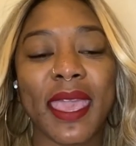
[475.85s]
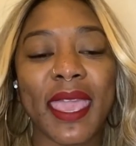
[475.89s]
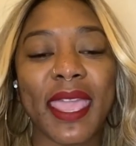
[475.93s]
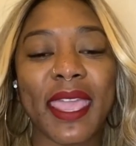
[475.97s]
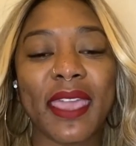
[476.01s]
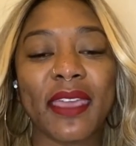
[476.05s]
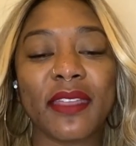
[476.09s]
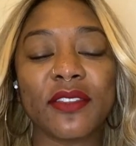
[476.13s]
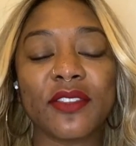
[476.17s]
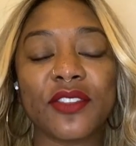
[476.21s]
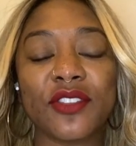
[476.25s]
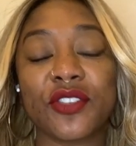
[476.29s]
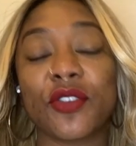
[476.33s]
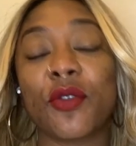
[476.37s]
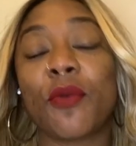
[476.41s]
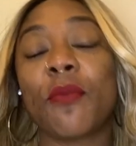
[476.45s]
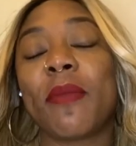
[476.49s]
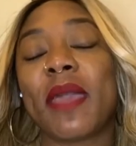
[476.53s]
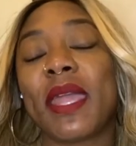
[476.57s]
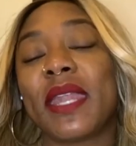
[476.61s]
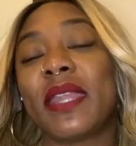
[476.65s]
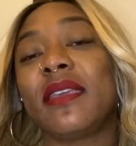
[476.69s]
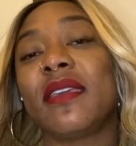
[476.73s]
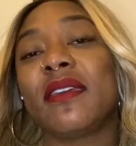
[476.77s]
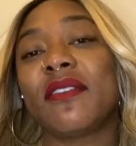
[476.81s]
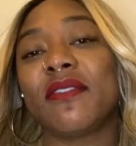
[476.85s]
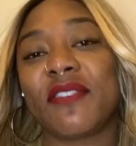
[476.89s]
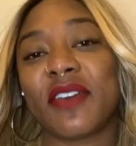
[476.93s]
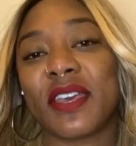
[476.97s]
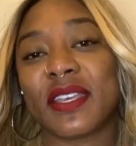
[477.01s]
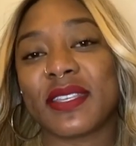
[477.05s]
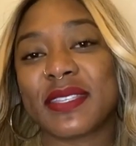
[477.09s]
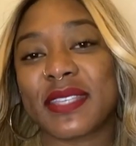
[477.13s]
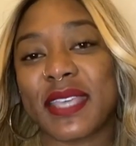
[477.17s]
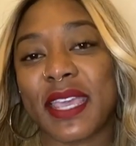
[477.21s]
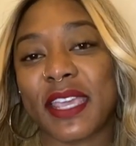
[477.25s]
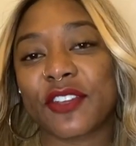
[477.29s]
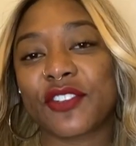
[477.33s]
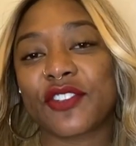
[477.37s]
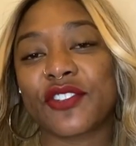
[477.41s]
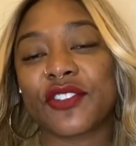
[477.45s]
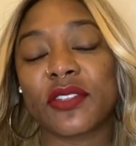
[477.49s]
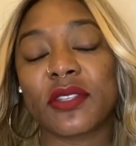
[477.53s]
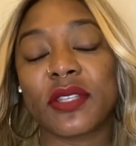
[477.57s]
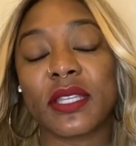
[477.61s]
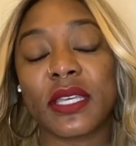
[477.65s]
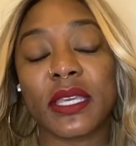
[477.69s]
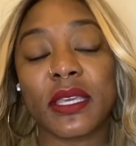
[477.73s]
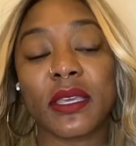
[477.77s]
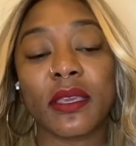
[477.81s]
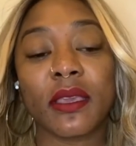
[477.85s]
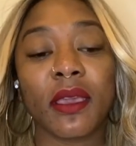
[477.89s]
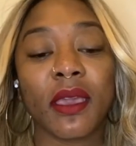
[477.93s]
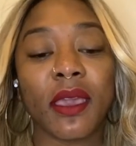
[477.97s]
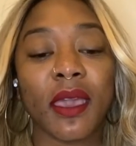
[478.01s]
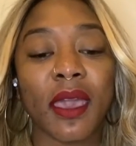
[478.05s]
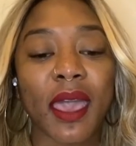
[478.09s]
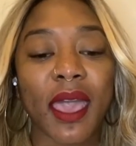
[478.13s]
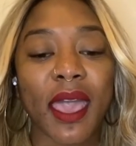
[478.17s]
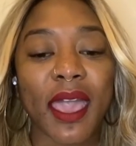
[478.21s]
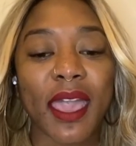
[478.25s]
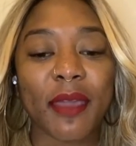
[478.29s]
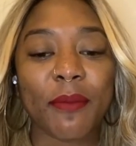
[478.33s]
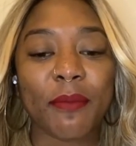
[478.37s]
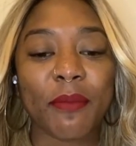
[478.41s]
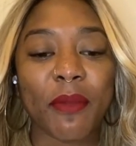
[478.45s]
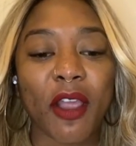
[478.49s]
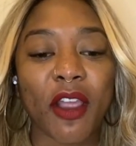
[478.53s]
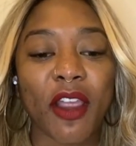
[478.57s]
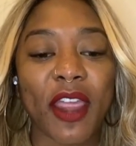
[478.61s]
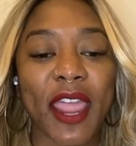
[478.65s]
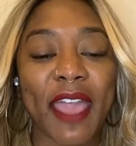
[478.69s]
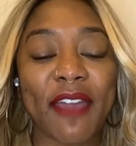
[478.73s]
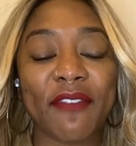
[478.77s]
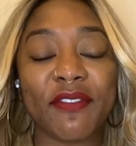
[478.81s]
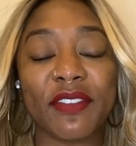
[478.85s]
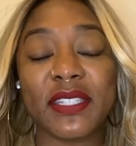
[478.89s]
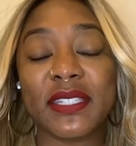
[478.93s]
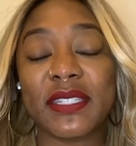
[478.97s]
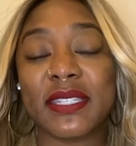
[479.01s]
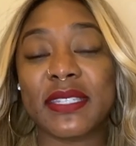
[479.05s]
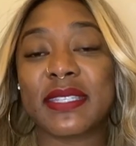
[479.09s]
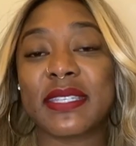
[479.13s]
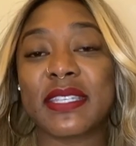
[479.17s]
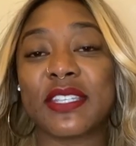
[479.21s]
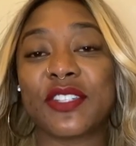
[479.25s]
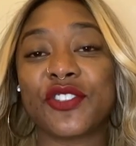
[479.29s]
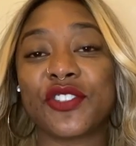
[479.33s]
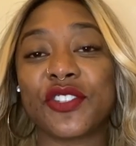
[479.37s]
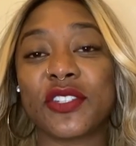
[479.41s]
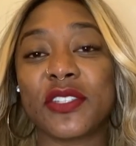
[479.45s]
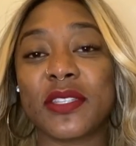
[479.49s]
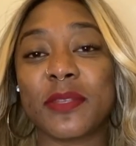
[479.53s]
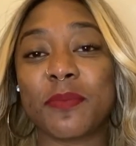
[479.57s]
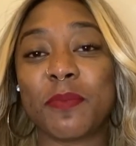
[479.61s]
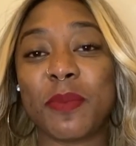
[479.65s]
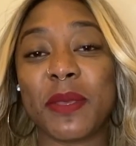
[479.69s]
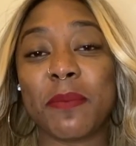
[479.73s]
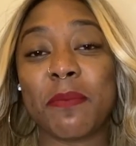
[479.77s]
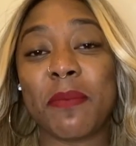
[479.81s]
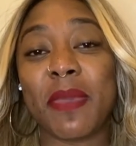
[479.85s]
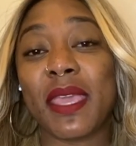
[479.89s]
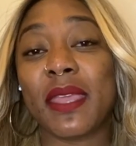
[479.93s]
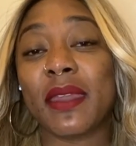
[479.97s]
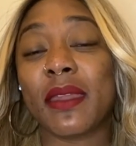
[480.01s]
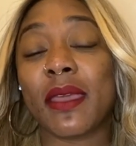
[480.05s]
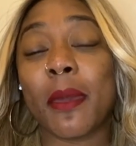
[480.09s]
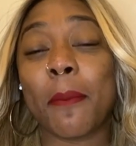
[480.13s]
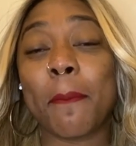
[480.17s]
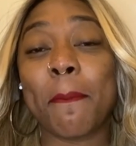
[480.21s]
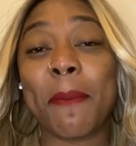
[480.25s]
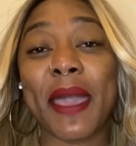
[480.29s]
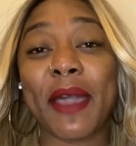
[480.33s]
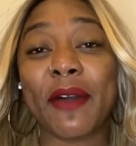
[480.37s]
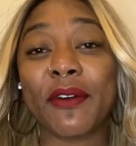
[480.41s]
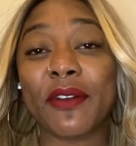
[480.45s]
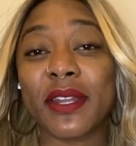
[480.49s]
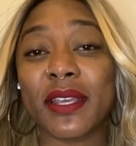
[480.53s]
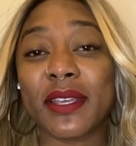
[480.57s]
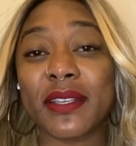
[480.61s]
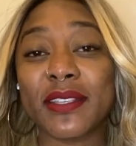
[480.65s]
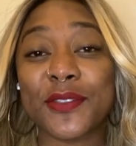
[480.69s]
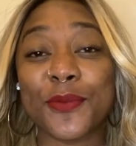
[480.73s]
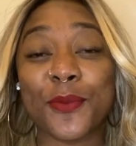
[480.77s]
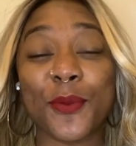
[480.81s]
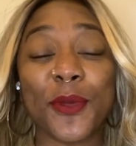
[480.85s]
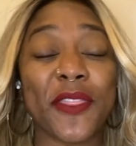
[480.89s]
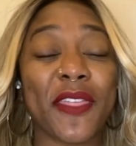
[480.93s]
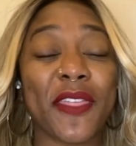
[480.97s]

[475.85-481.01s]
And so many of us actually um, are having decisions be made about us